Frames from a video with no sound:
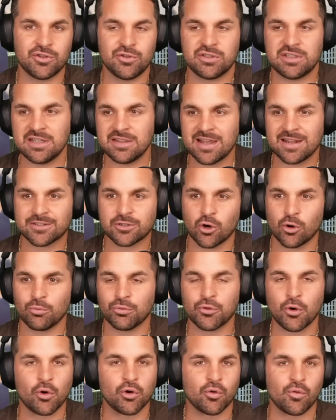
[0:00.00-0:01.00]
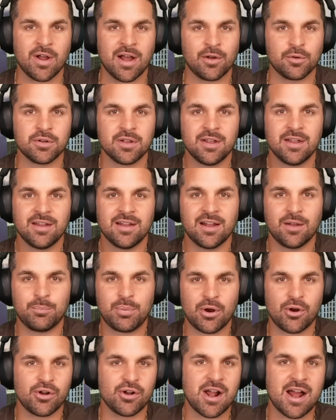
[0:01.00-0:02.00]
You see that term thrown around
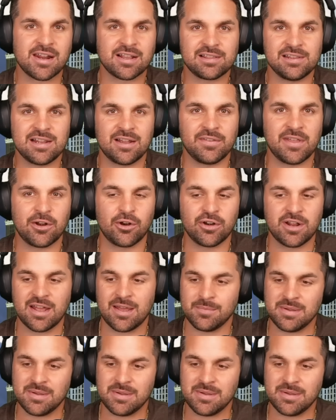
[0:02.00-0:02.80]
periodically on the internet.